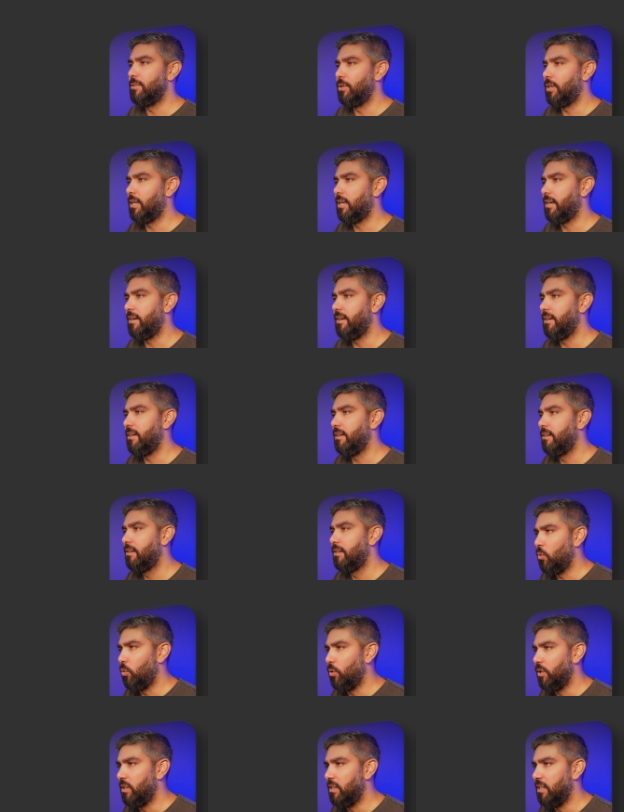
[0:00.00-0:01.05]
UI
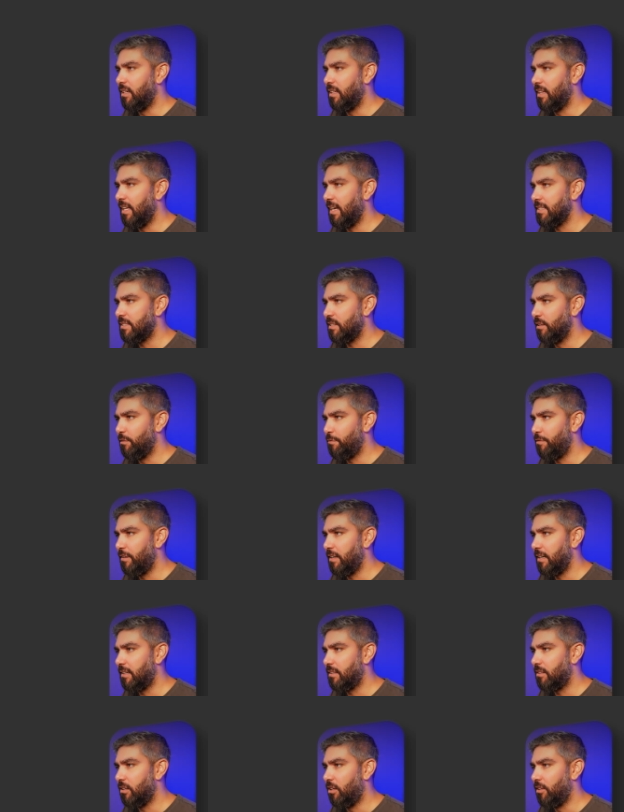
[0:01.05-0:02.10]
with the glass
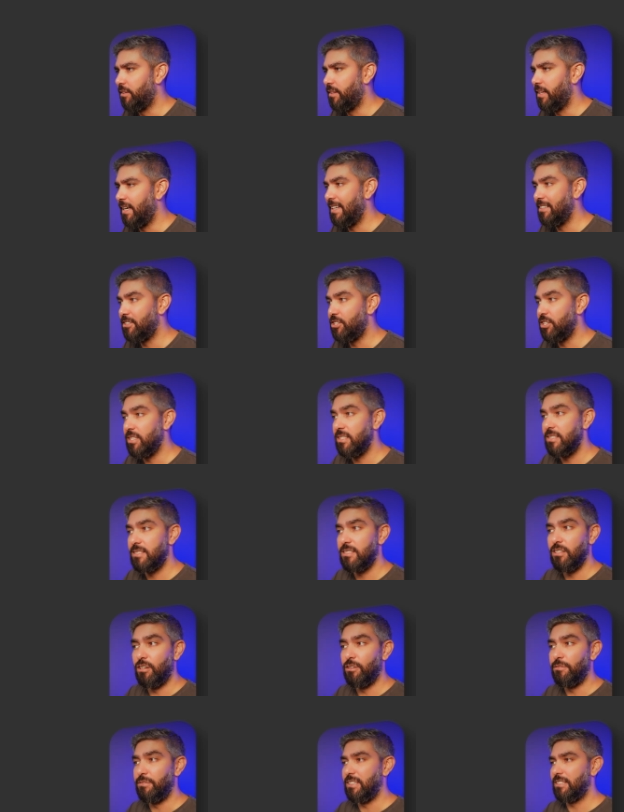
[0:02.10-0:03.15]
effect on the edges
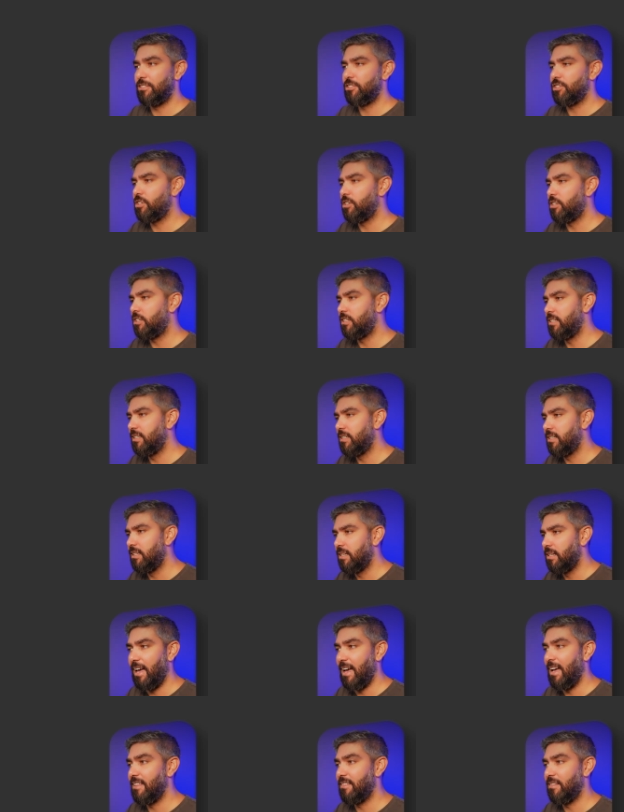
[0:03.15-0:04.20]
of each card
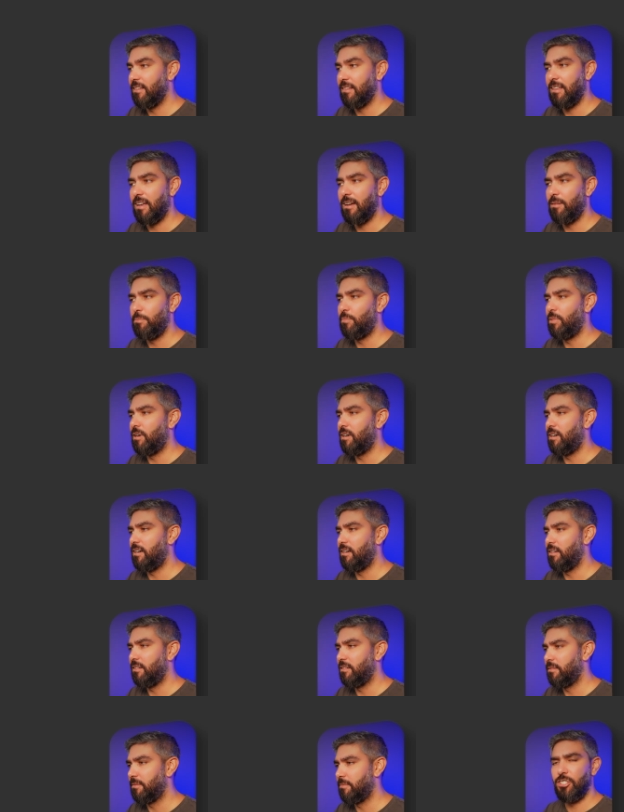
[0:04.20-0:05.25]
and the tab
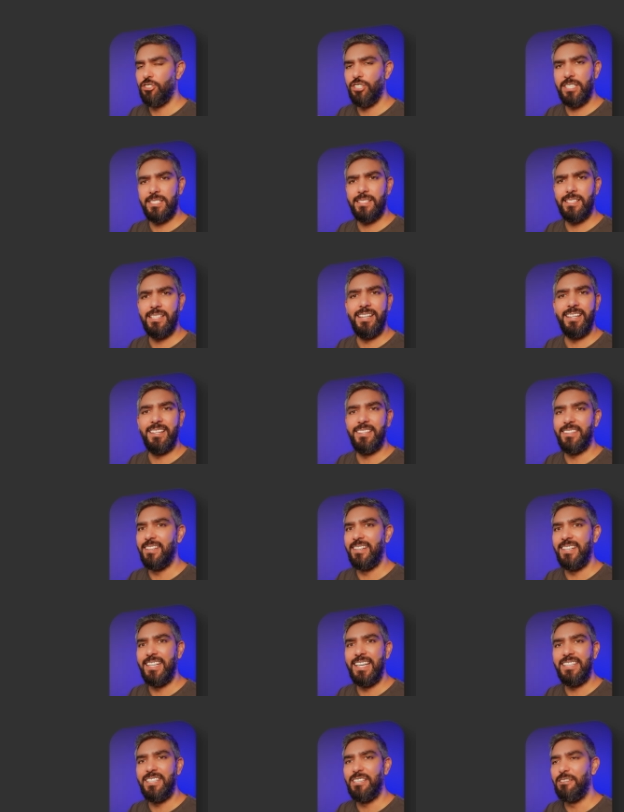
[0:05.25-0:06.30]
bar, just like the
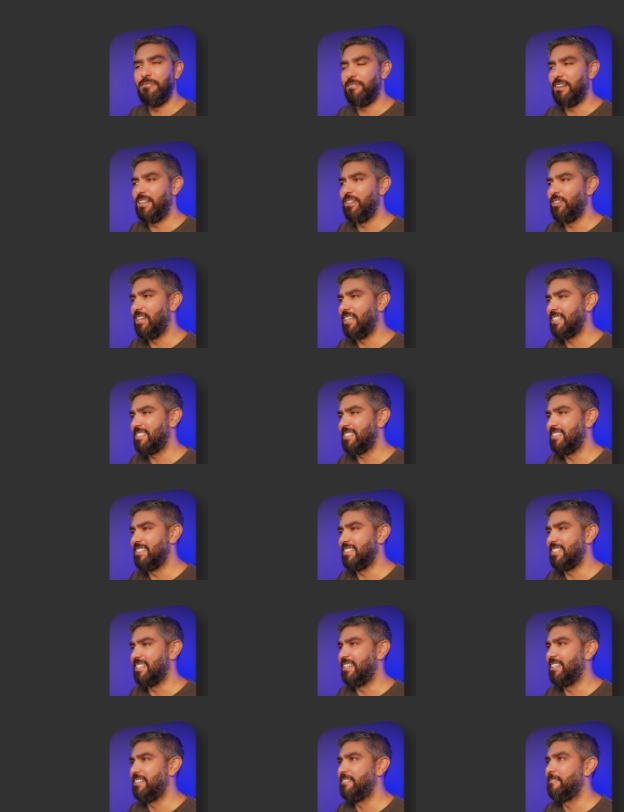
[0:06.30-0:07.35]
native iOS
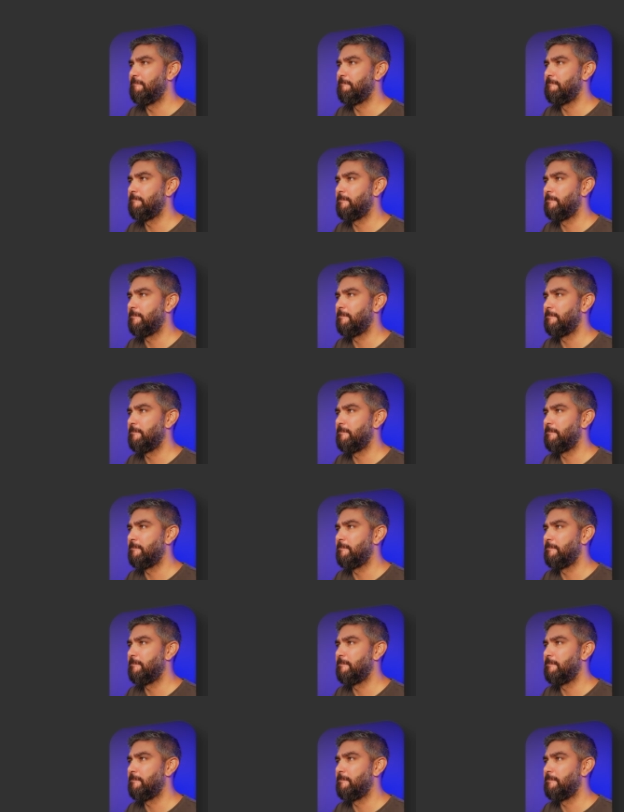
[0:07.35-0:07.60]
design.